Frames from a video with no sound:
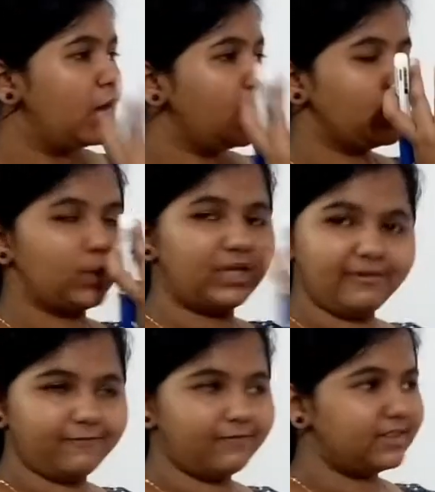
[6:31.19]
you give
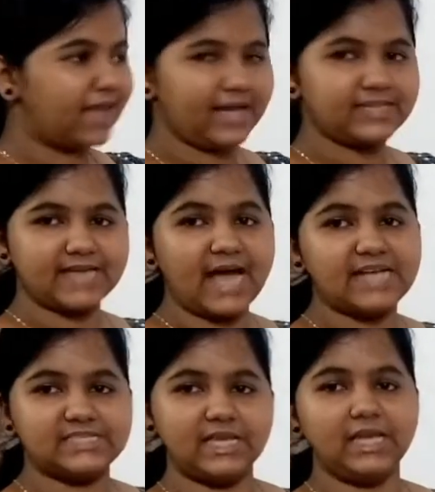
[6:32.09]
that
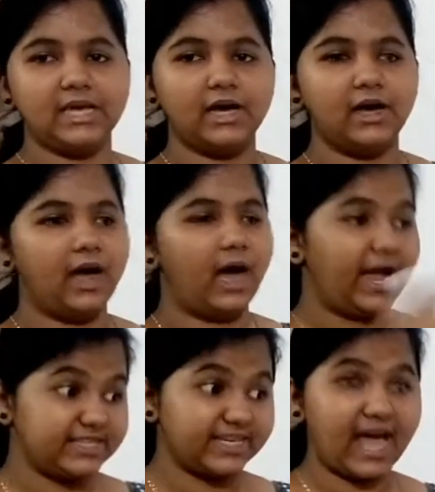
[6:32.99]
as the
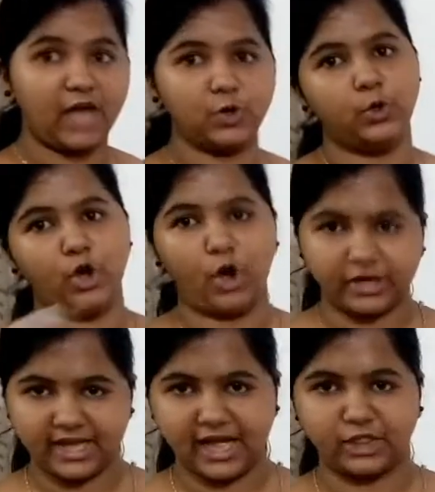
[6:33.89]
either anode or
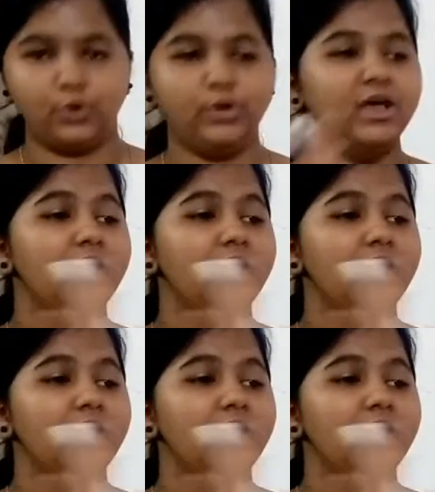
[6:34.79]
cathode,